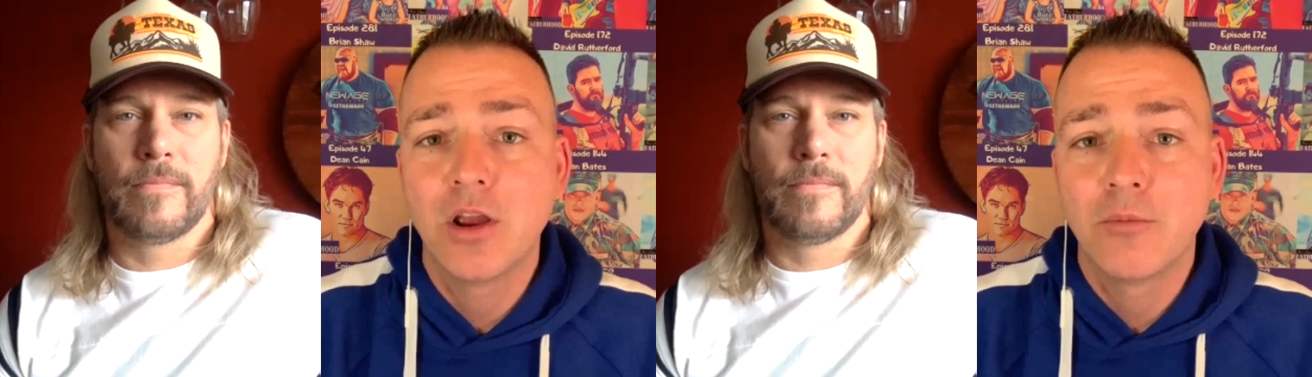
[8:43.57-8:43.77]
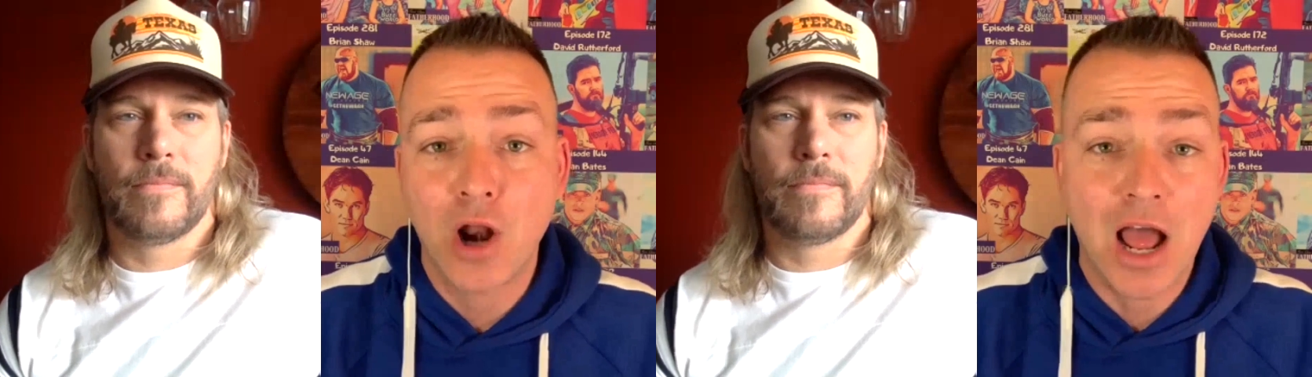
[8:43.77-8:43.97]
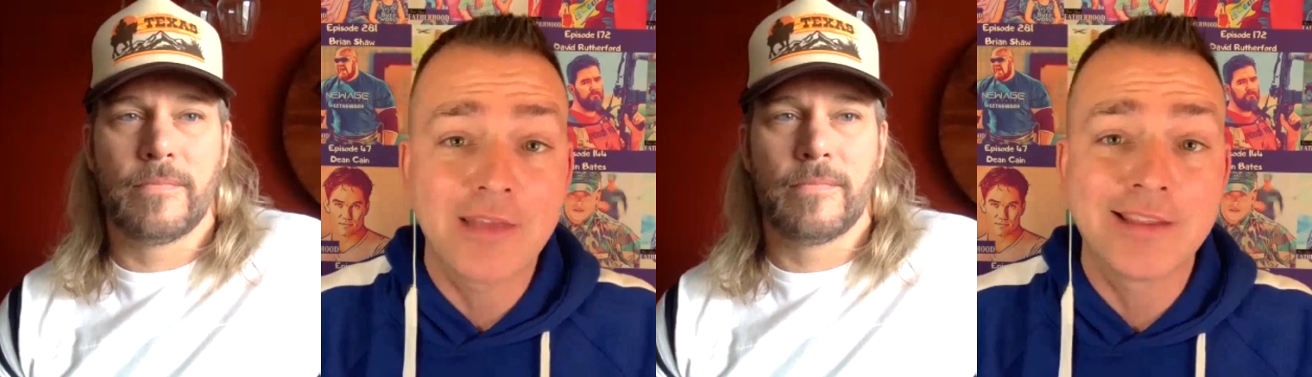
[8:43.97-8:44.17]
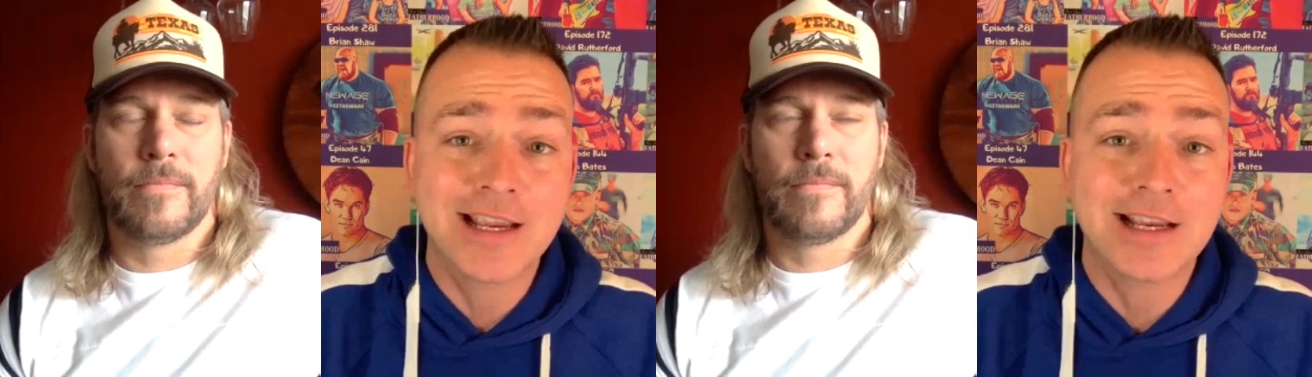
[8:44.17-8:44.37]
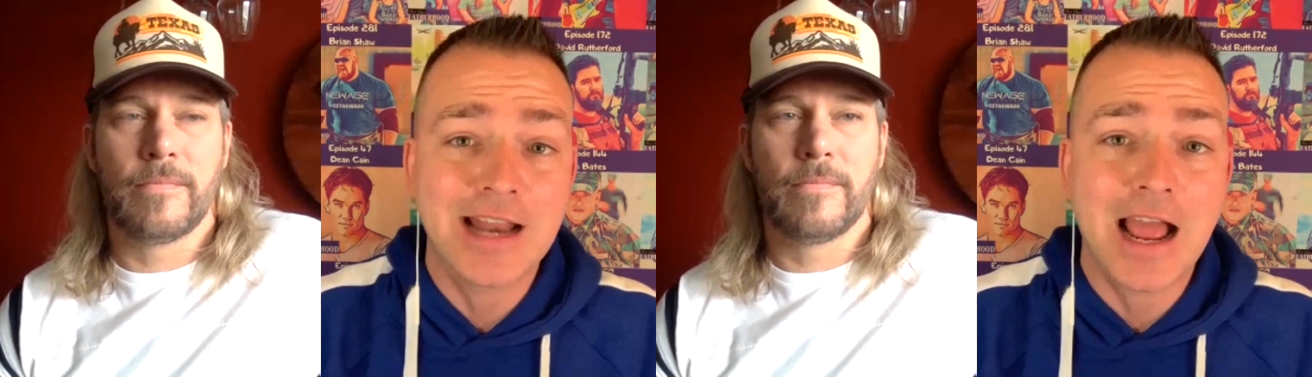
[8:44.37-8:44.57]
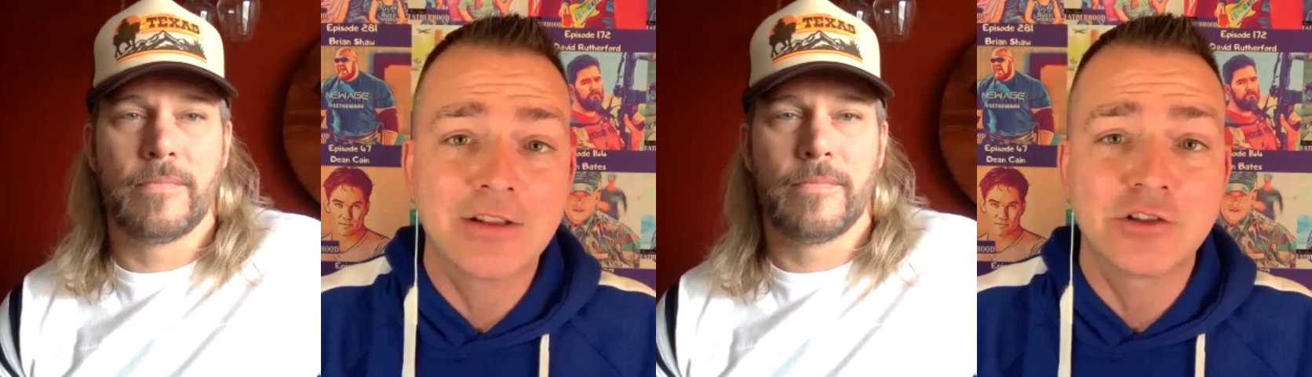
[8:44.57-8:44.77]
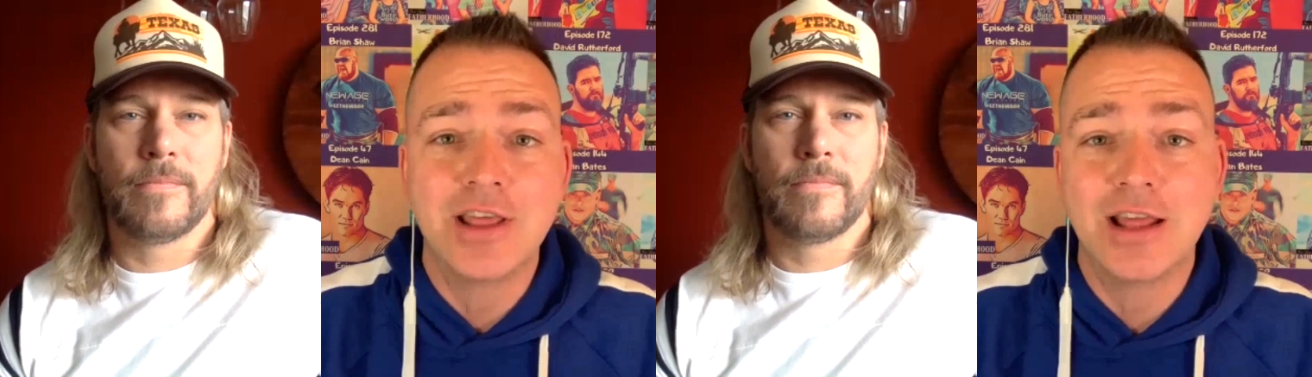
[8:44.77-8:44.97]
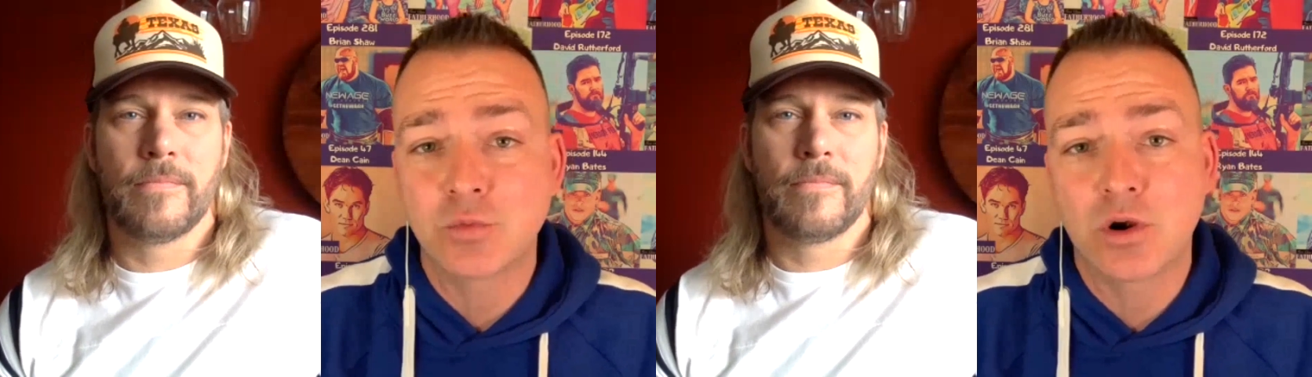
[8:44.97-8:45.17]
Speaker 1: But on the
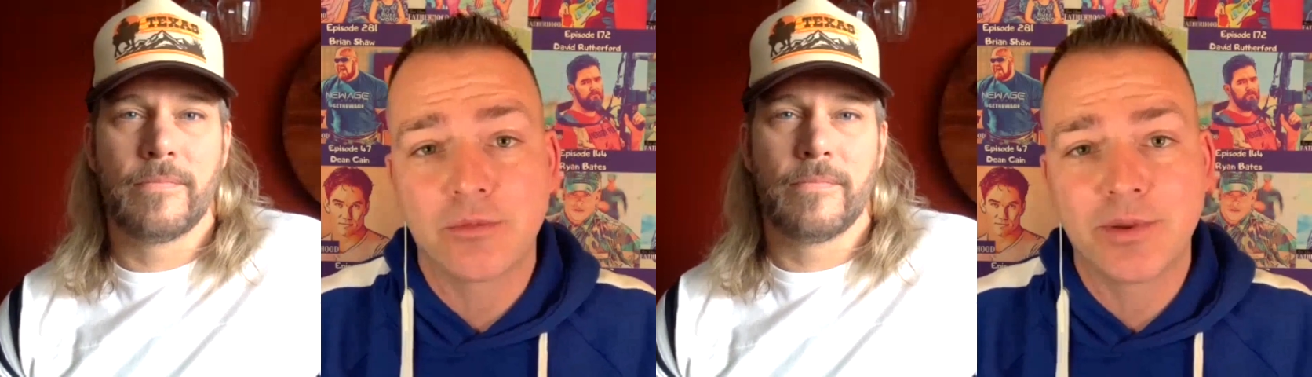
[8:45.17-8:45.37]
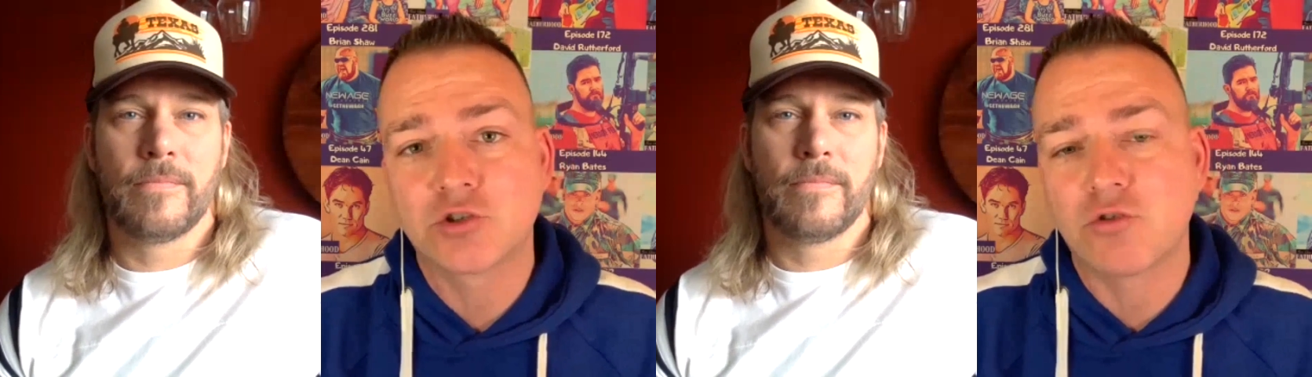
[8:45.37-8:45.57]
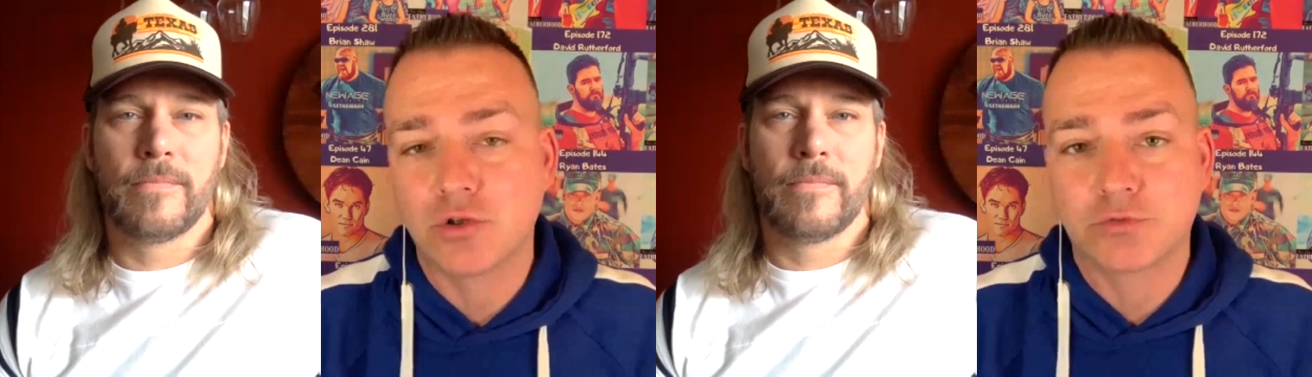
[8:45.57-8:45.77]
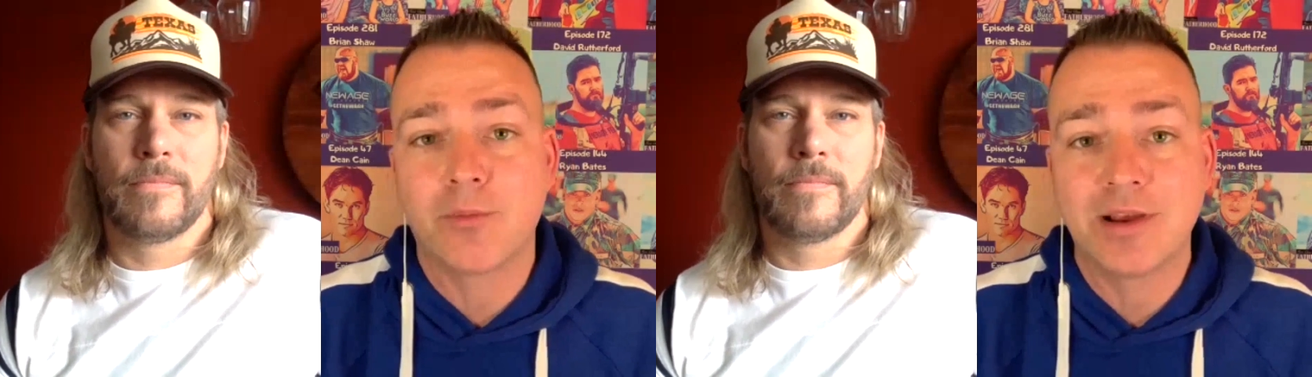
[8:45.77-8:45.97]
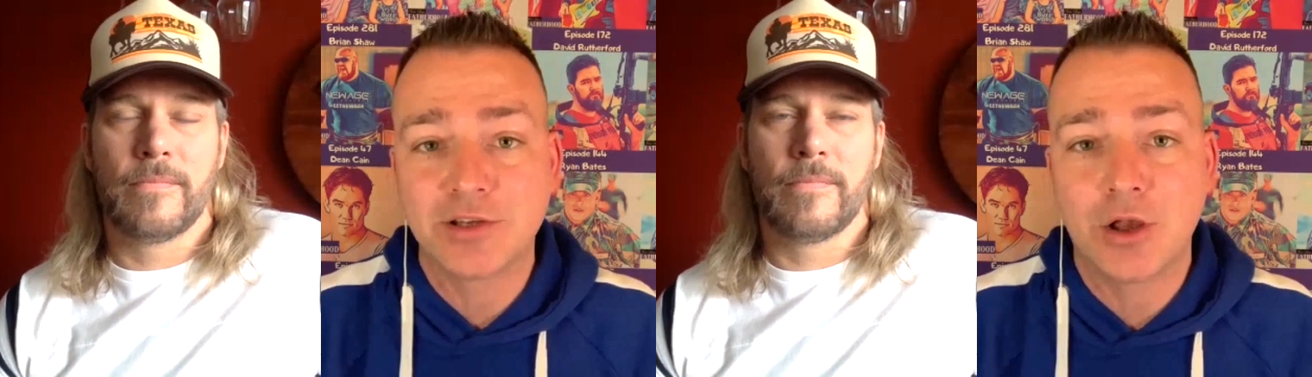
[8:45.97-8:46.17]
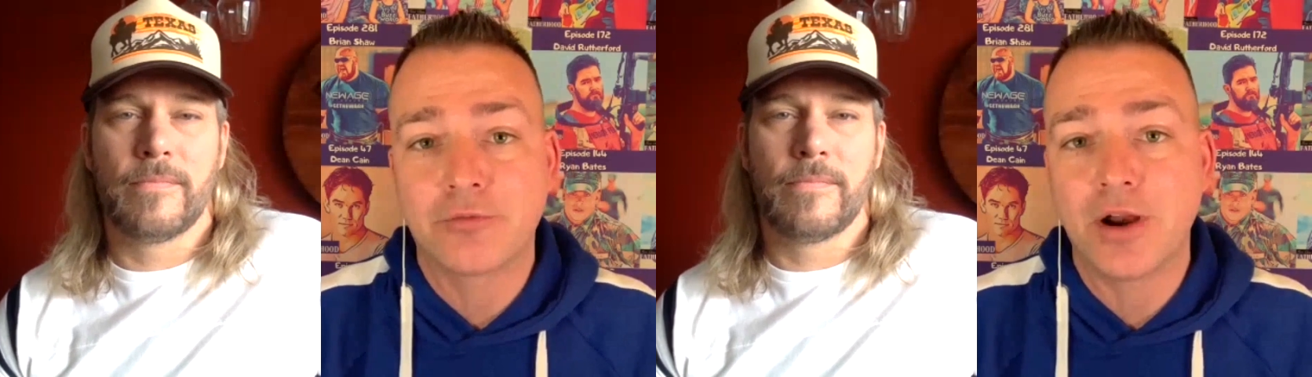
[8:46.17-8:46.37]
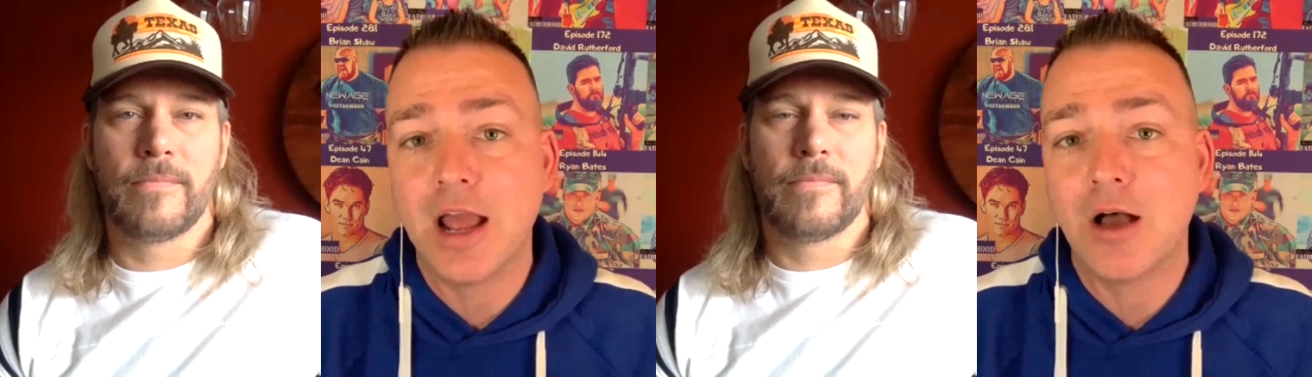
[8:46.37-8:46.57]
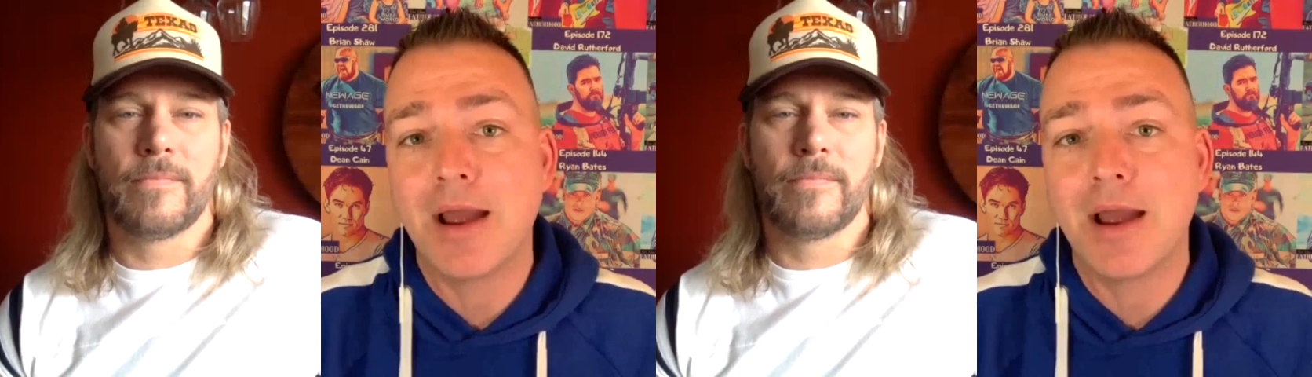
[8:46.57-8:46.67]
technology, that's one of the big struggles for myself right now.